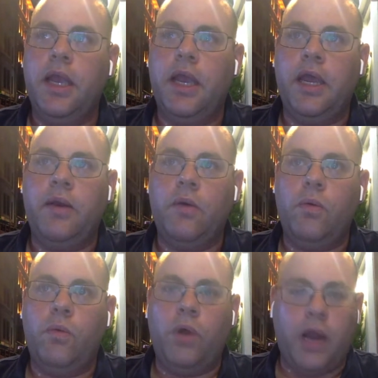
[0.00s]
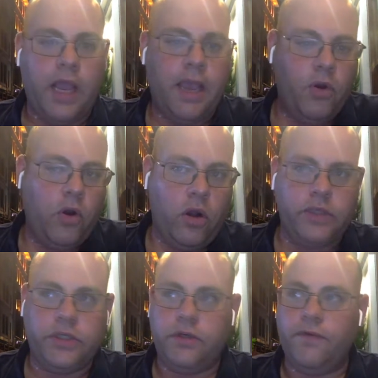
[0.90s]
And when I came
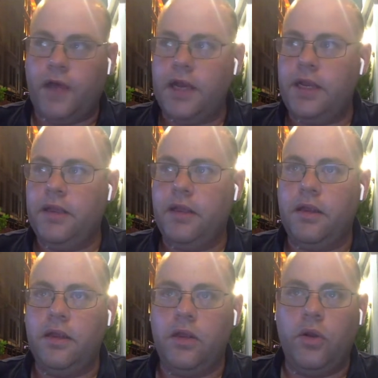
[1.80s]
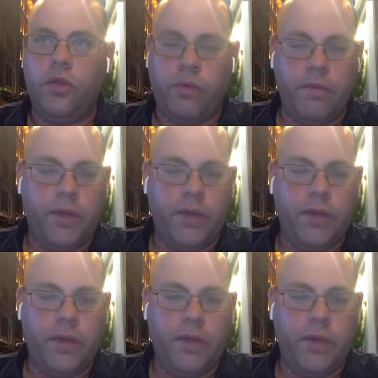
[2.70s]
across Giovanni, 3